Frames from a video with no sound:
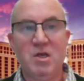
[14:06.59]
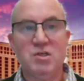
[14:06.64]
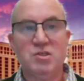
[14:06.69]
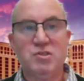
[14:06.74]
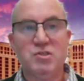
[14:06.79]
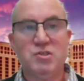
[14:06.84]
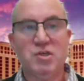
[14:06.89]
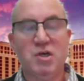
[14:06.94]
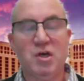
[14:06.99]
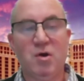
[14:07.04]

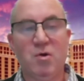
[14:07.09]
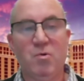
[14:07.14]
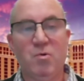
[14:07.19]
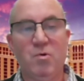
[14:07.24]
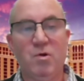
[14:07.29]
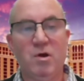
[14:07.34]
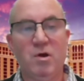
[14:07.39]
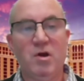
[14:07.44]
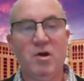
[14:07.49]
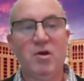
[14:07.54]

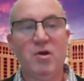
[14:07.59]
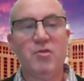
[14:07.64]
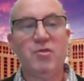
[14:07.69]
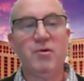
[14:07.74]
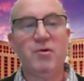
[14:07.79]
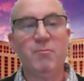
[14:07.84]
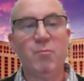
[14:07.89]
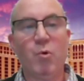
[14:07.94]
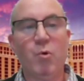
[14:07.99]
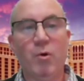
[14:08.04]
So
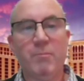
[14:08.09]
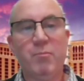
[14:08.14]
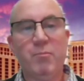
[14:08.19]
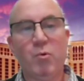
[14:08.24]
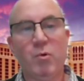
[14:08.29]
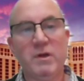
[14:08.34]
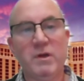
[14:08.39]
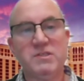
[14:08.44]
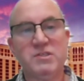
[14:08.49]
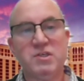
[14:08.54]
the more
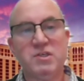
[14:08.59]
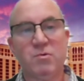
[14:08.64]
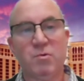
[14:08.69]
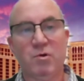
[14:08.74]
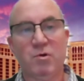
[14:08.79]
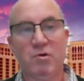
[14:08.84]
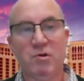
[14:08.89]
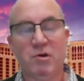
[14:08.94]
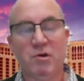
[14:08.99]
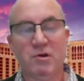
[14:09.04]
points you
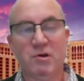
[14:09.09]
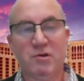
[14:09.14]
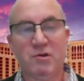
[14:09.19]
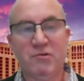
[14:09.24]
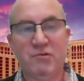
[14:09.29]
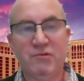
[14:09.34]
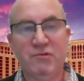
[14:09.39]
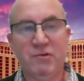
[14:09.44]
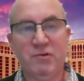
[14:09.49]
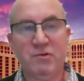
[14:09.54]
earn on a
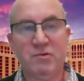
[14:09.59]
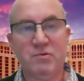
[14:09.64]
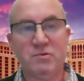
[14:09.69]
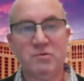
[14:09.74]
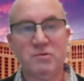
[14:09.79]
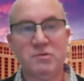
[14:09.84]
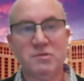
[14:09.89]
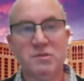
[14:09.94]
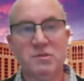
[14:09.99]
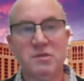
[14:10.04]

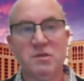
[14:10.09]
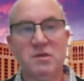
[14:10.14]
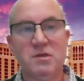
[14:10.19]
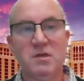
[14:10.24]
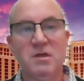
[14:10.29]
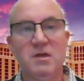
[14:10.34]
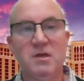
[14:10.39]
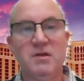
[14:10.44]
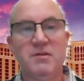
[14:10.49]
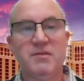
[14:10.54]
cruise,
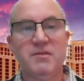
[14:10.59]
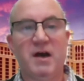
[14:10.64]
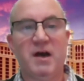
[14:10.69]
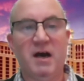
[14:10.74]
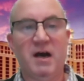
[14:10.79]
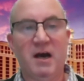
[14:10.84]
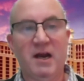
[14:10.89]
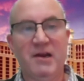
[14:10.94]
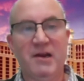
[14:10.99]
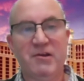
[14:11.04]
the
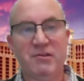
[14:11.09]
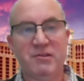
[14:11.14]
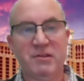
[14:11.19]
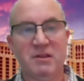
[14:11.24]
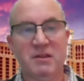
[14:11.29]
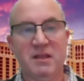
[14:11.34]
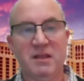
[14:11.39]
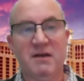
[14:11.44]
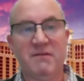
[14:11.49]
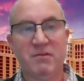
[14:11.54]
higher the
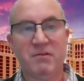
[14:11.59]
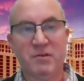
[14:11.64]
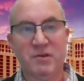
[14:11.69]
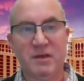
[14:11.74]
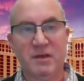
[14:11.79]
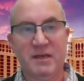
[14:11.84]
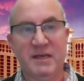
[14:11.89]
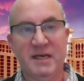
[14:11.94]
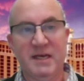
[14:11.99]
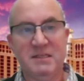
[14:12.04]
level
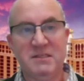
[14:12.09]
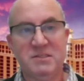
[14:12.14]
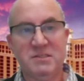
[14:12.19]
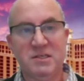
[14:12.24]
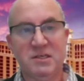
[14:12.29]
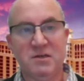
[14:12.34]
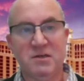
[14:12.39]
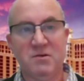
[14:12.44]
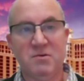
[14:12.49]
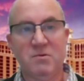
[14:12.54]
you get
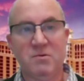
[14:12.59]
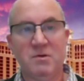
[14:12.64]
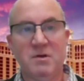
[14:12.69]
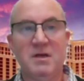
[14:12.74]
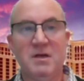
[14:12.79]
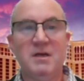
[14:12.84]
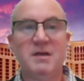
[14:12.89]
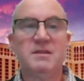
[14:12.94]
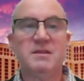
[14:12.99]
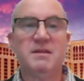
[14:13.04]
to,
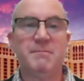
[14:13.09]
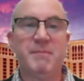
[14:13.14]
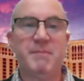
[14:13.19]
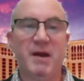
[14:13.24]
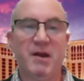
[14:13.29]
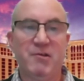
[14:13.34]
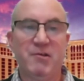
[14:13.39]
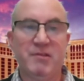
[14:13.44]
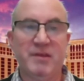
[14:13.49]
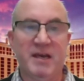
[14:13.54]
the
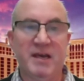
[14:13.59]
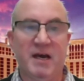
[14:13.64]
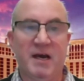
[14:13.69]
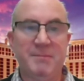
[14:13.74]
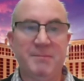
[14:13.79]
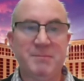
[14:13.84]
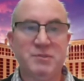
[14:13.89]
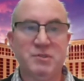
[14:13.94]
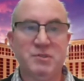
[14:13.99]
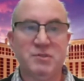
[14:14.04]
better the
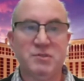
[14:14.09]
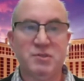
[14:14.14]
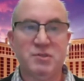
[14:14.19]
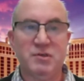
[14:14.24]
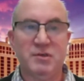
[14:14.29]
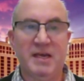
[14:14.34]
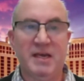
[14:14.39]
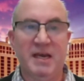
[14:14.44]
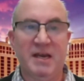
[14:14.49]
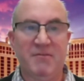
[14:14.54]
options
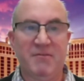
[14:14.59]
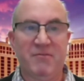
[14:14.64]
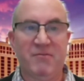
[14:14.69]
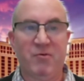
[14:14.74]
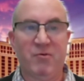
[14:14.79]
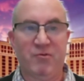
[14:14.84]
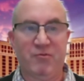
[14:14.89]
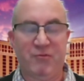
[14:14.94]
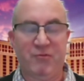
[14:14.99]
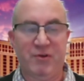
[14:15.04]
you get
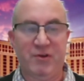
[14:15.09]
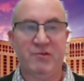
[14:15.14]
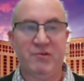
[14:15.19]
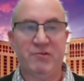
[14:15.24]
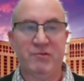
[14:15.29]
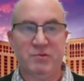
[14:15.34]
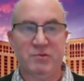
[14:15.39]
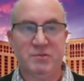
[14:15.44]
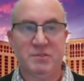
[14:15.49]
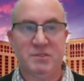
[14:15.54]
for free
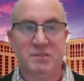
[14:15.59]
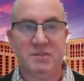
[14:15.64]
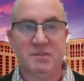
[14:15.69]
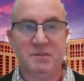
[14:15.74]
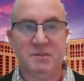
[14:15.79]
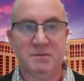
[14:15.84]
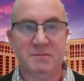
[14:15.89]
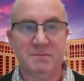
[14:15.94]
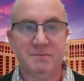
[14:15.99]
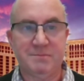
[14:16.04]

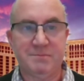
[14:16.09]
cruises.